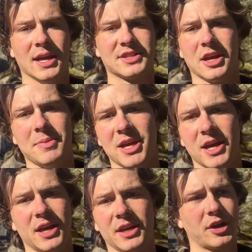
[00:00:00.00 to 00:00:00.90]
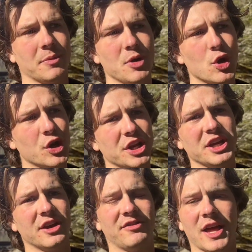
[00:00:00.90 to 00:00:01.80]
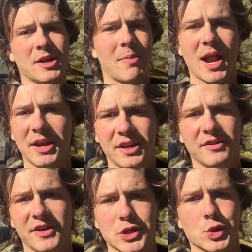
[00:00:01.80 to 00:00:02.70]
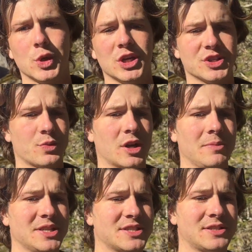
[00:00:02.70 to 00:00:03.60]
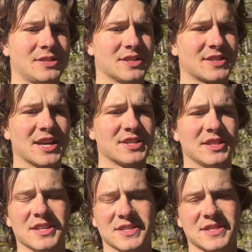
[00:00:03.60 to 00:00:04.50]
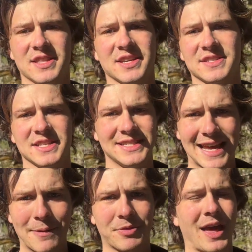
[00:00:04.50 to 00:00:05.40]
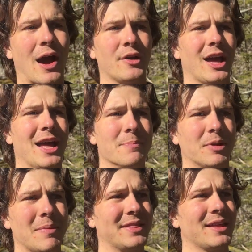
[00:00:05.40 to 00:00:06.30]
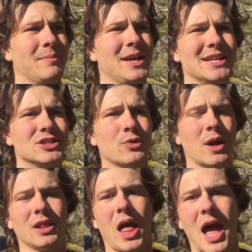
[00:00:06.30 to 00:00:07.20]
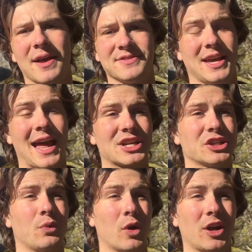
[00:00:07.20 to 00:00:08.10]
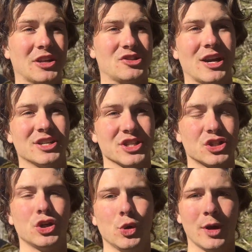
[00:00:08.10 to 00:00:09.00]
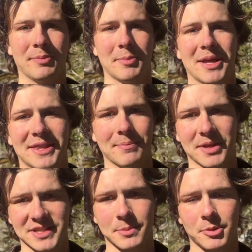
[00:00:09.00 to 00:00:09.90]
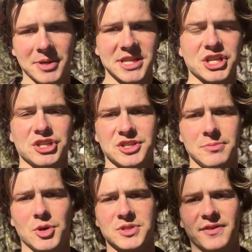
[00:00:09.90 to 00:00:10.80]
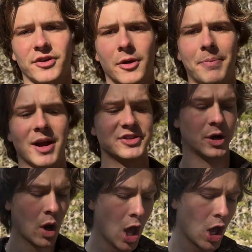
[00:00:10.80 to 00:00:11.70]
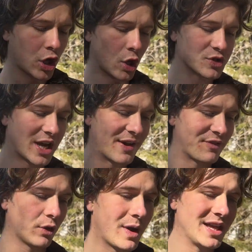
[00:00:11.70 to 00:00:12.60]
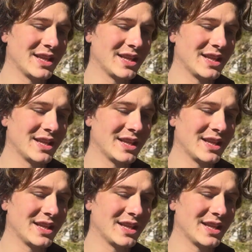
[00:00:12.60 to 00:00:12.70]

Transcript: it's going to be a community of like-minded individuals. We're going to be discussing these things in depth, how to implement them into our lives, and actually work on strategies to implement them, because implementation is the most difficult part. So go sign up for the wait